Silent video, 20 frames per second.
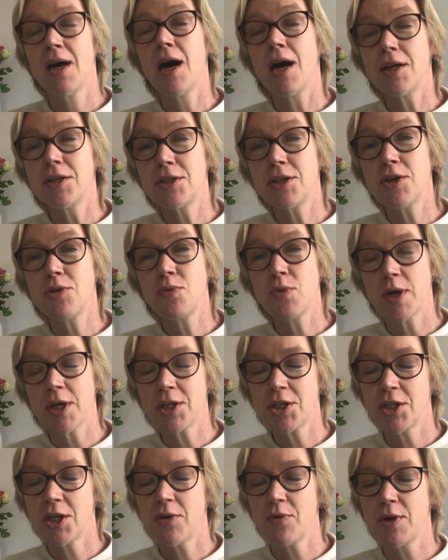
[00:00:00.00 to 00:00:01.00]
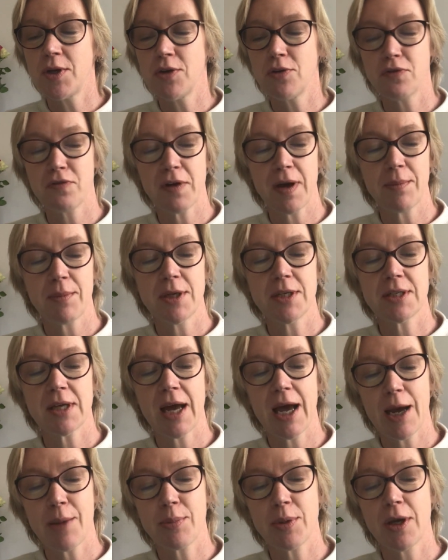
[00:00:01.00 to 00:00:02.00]
I do wish you and your families a
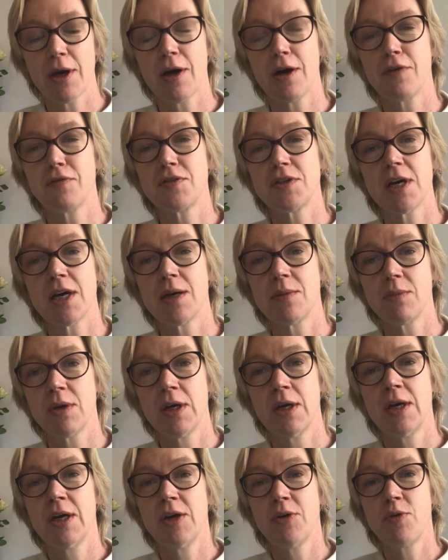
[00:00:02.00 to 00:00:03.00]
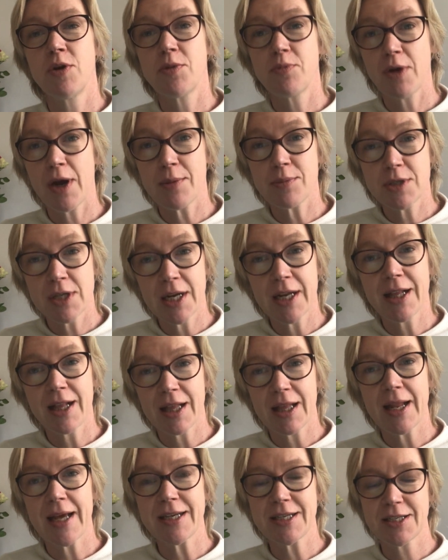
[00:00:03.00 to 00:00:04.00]
happy half term with perhaps a
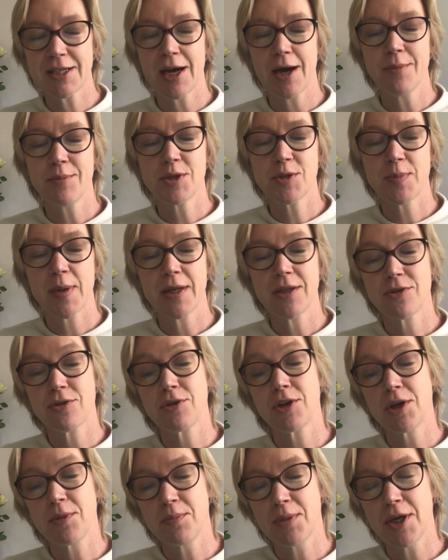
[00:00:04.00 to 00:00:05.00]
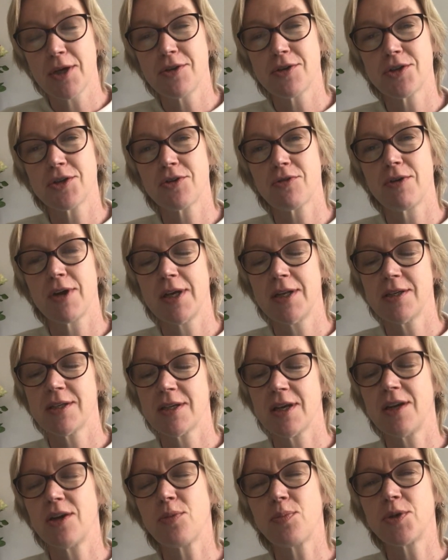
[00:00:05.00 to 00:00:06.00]
little less time spent on computer
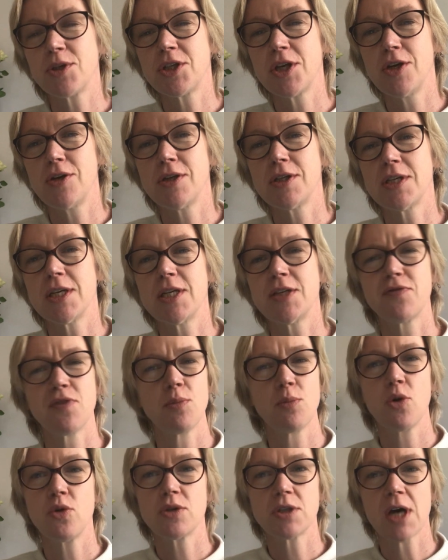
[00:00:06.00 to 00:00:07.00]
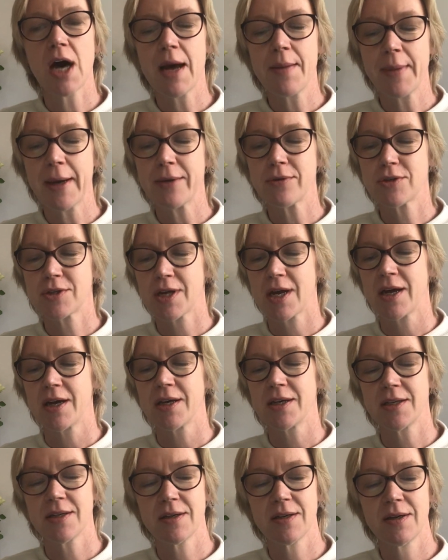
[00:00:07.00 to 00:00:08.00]
screens and opportunities for more time
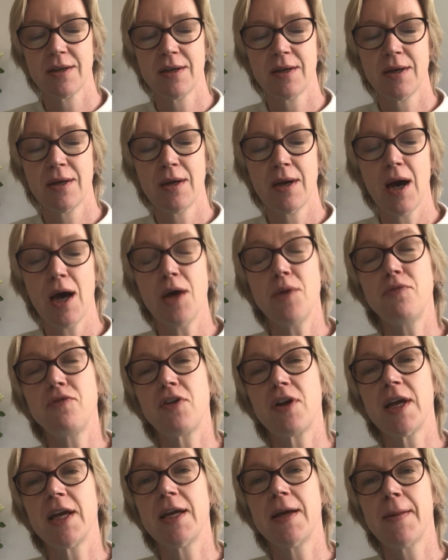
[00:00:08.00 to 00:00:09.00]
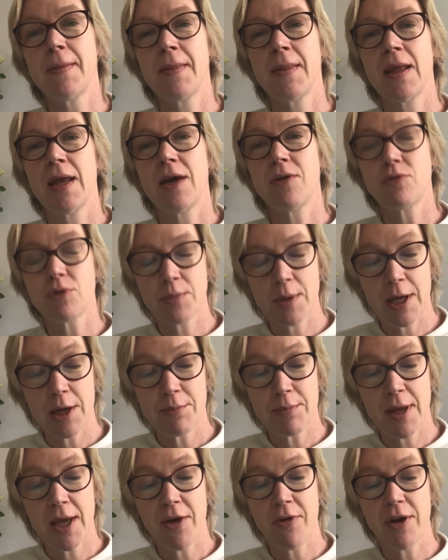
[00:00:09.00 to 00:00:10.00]
outside. Hopefully, it will be a
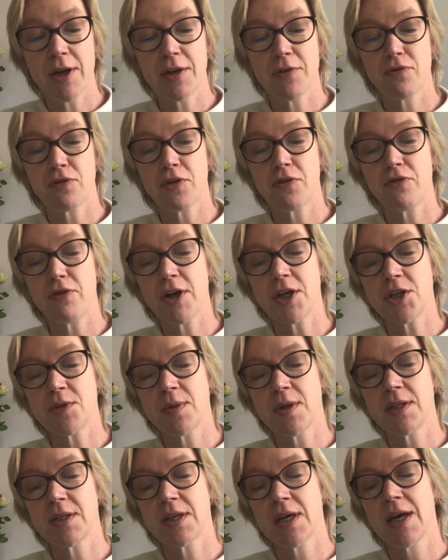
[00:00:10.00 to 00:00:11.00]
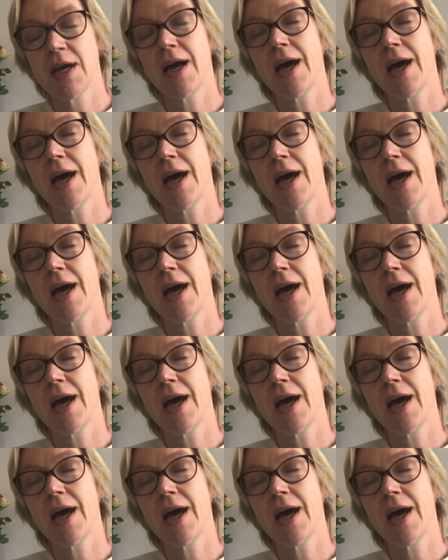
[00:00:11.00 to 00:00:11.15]
period of refreshment